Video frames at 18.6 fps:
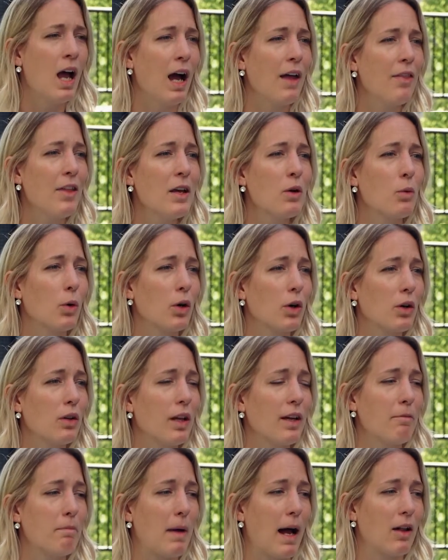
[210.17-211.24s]
I think
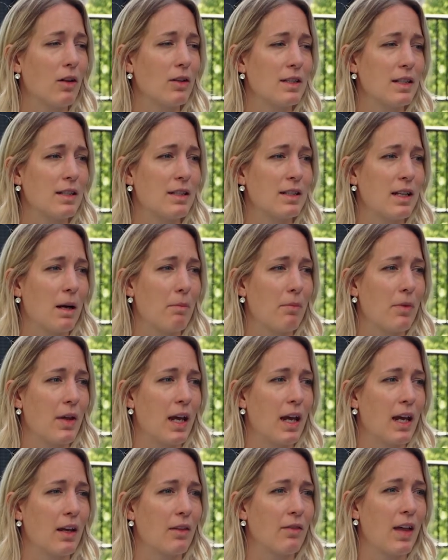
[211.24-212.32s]
work-life balance is
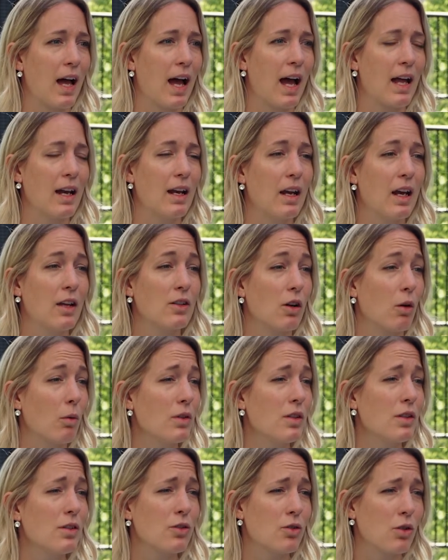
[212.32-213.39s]
something that is
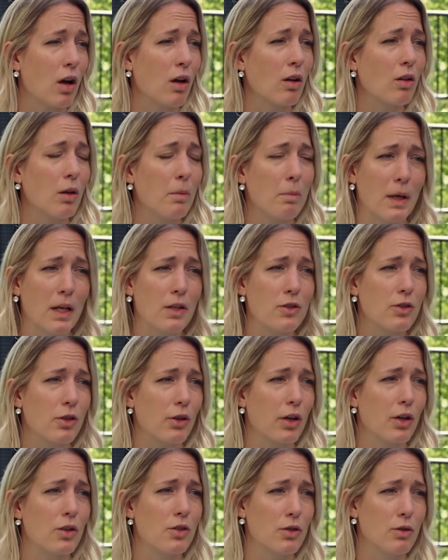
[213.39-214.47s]
always a struggle a bit
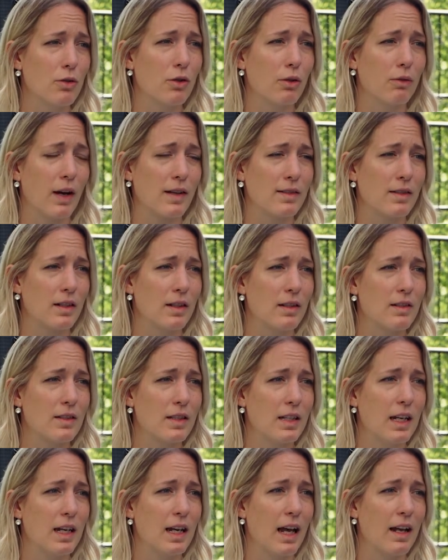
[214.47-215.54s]
during junior
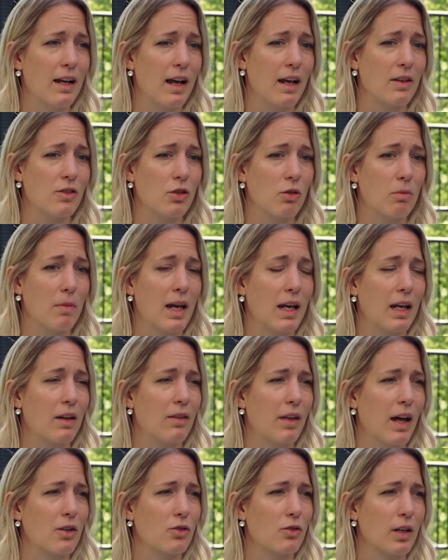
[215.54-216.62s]
residency and as you're making
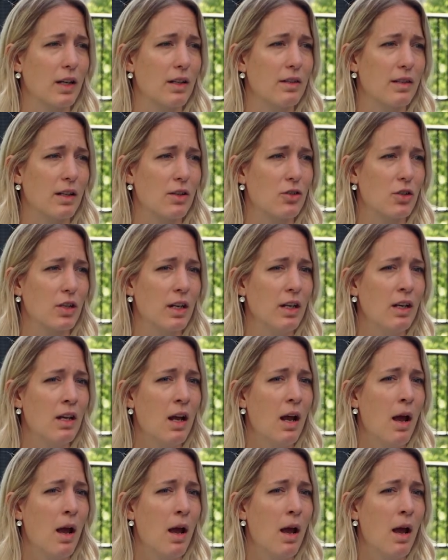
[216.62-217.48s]
that transition.